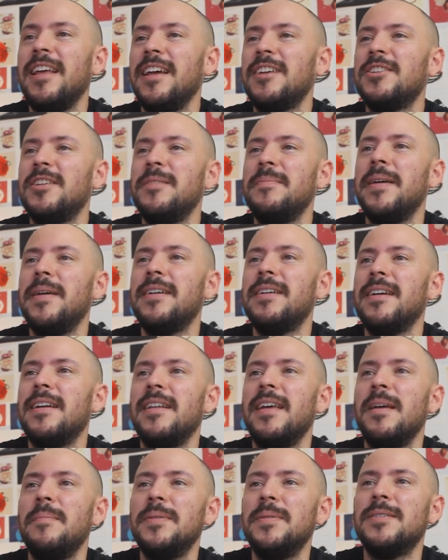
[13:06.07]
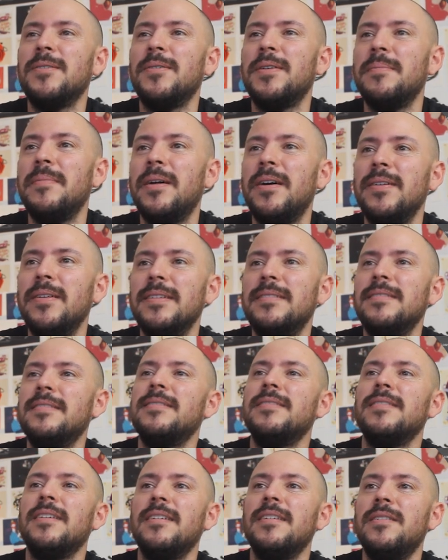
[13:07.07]
actually make an episode about it
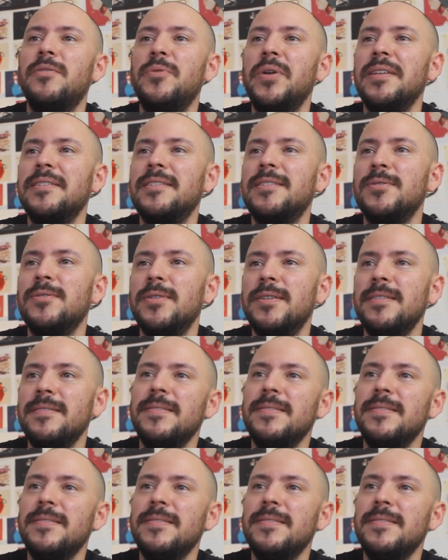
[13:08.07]
uh, real soon